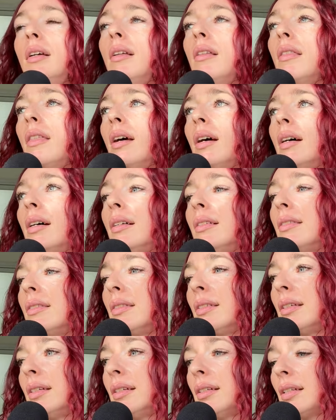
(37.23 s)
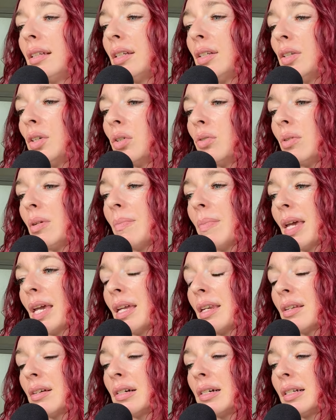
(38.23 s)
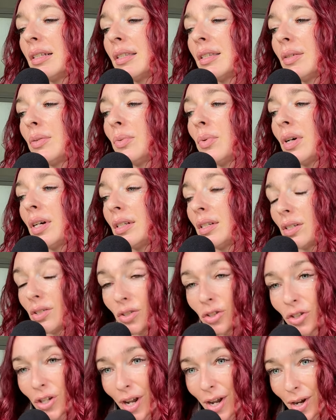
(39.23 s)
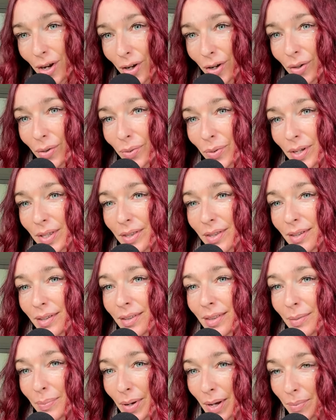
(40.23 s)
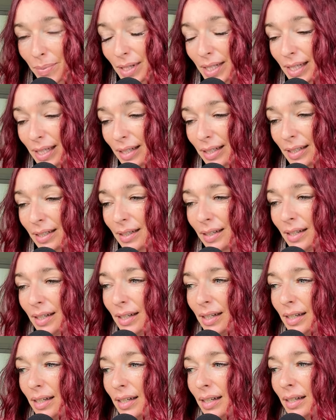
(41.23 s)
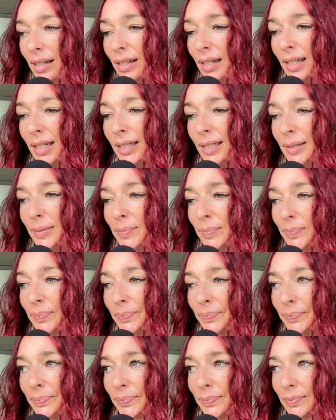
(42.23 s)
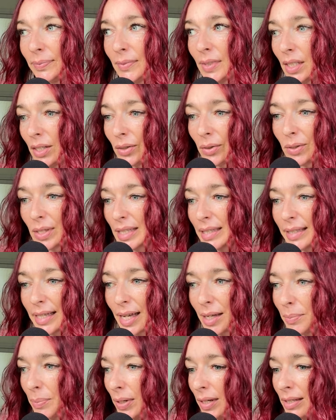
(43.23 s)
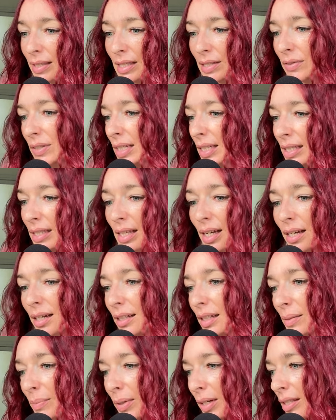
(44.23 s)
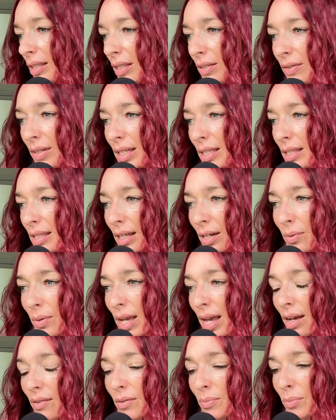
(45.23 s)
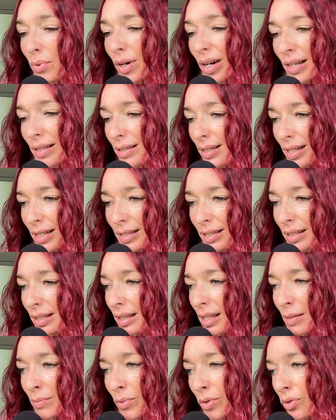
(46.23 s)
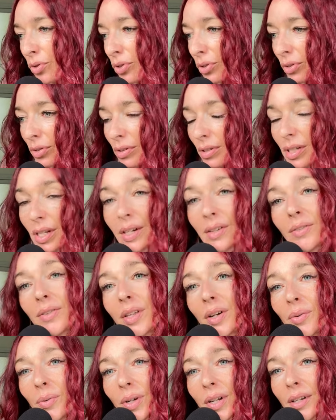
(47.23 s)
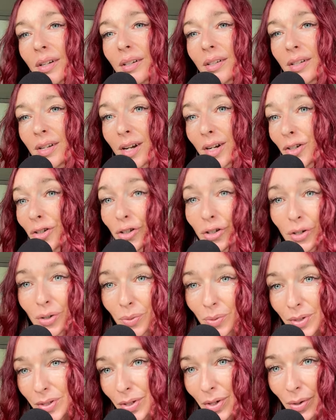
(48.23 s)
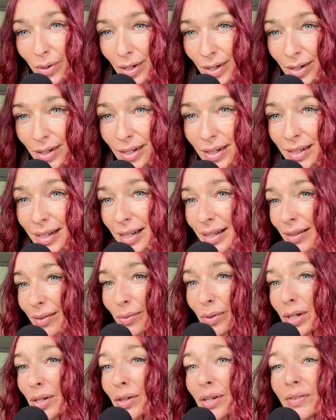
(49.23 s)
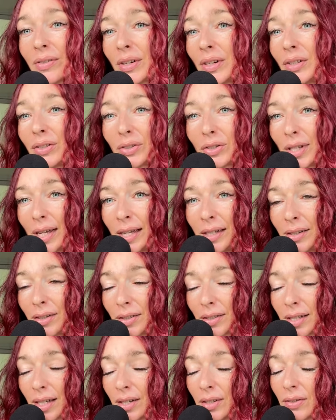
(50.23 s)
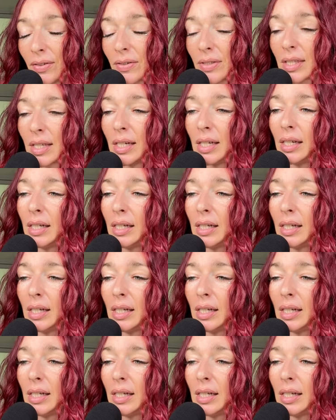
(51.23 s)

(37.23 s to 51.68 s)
that you know we may not want to share with the public um, you know the sad parts of us the ugly parts of us that we haven't processed like the emotional stuff that we're not sure what's going on and we don't even understand ourselves